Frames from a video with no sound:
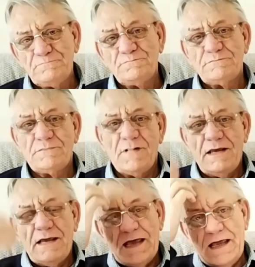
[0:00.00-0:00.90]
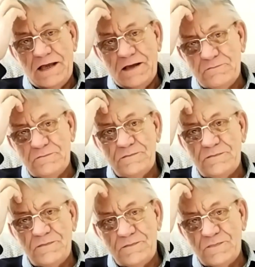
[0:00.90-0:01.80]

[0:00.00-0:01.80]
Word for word: So God uh, fulfilled His